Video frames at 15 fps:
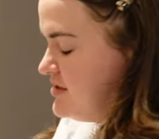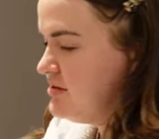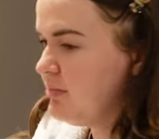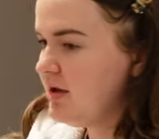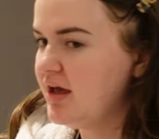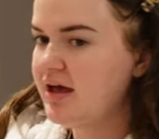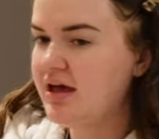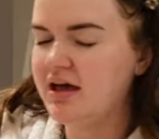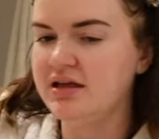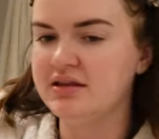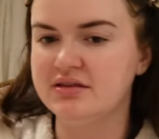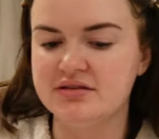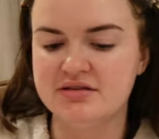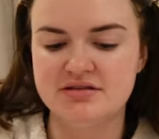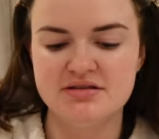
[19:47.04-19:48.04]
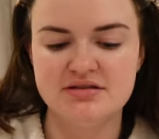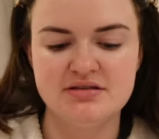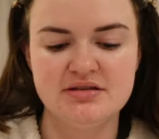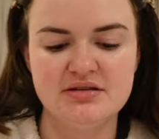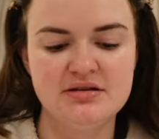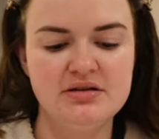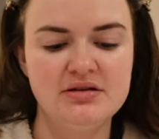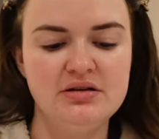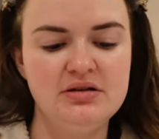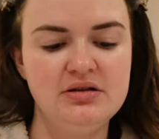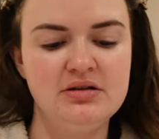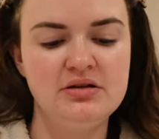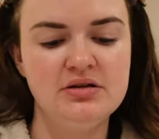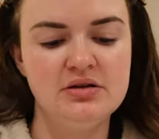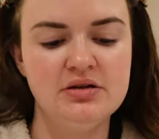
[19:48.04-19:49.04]
to my hands.
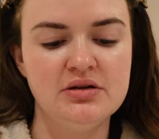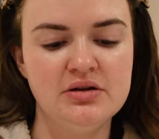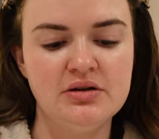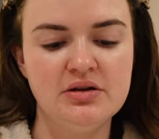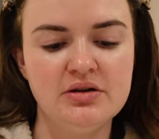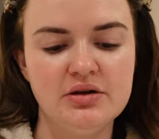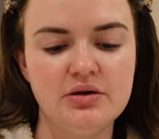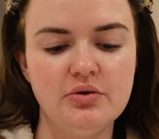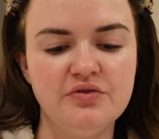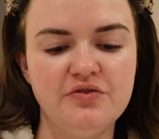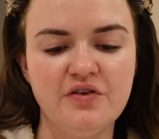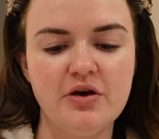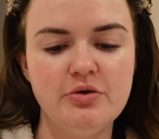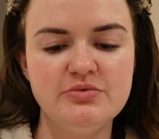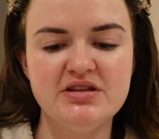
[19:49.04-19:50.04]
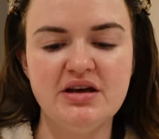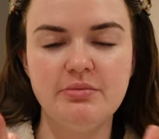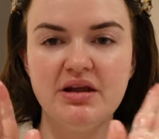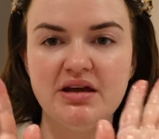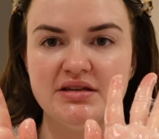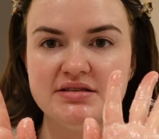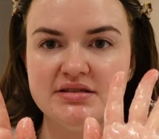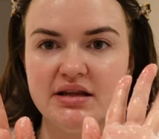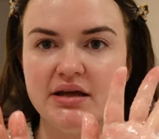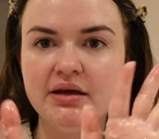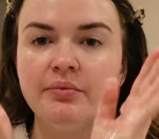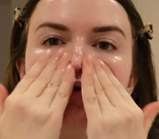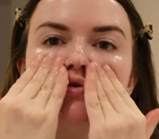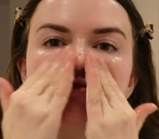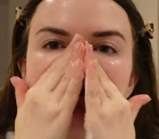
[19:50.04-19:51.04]
Oh, it foams up nicely.
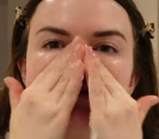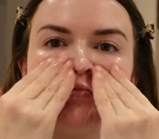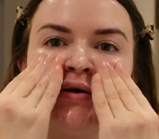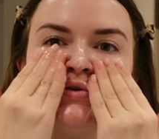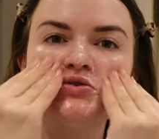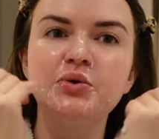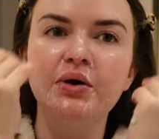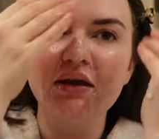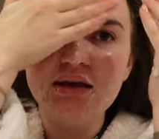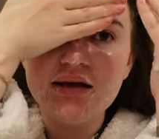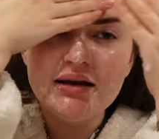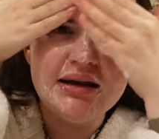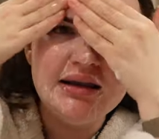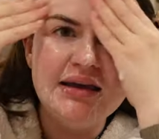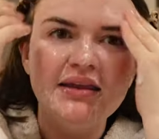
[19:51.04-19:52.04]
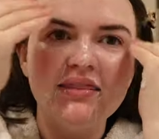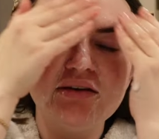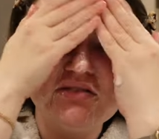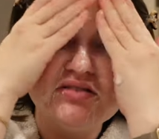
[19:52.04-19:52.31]
It just smells quite clean. There